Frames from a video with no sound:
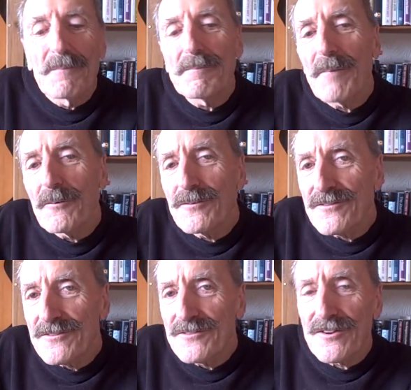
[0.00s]

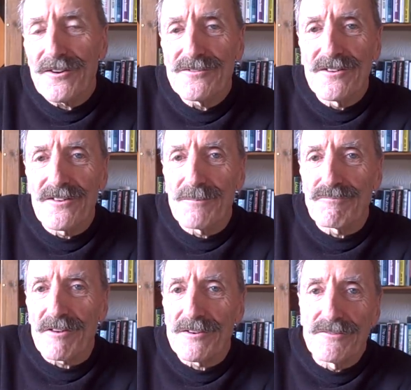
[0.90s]
Most churches in
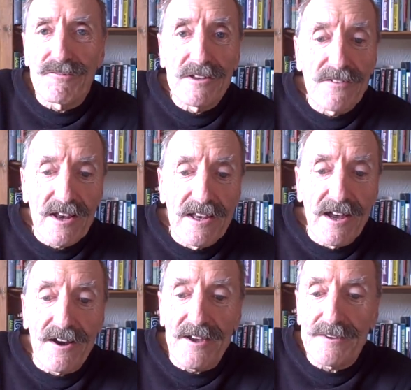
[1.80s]
Britain are in
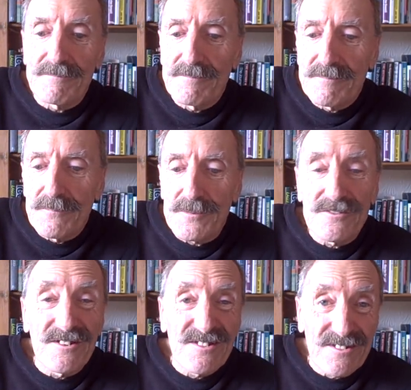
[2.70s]
decline,
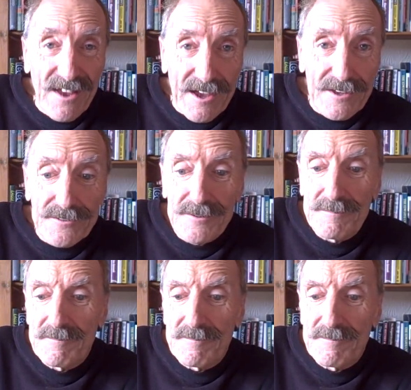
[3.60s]
which is sad.